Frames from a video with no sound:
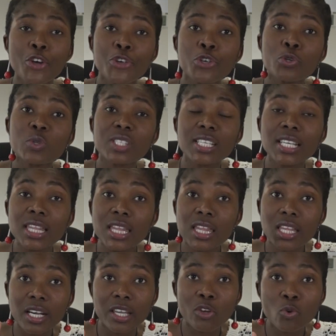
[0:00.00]
using
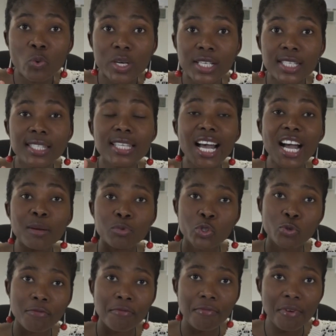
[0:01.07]
3 words up
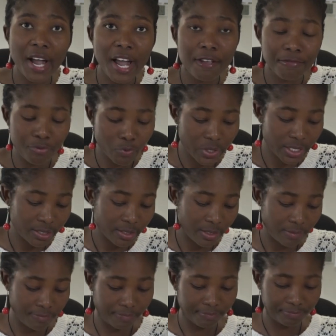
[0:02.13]
to 5 words.